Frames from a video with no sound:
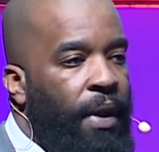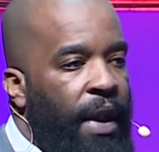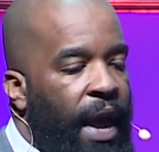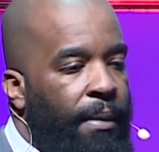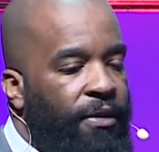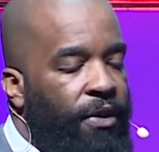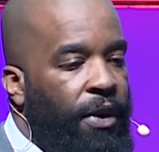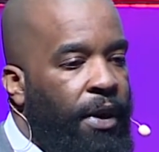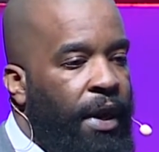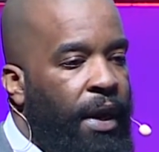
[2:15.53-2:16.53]
an
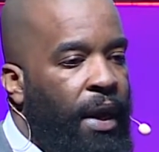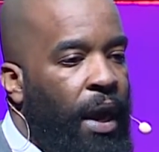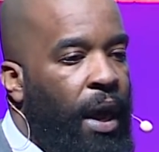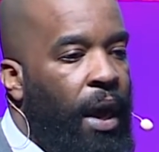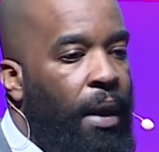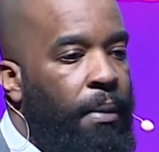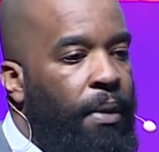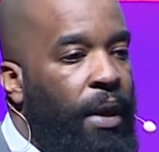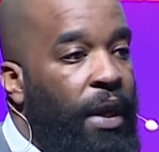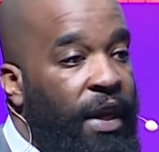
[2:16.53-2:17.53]
adversary
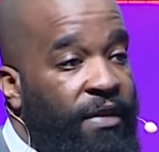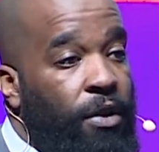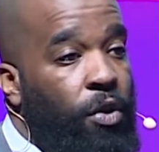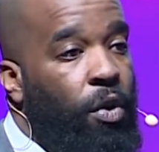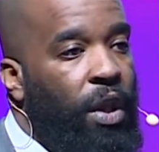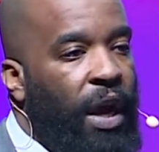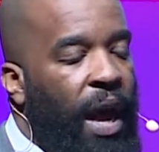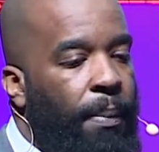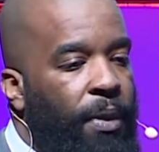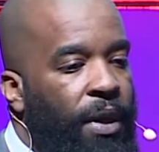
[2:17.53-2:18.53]
gets a goal
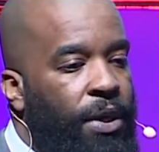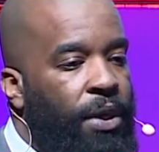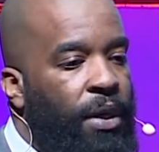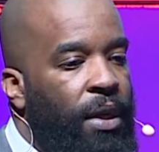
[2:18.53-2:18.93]
accomplished.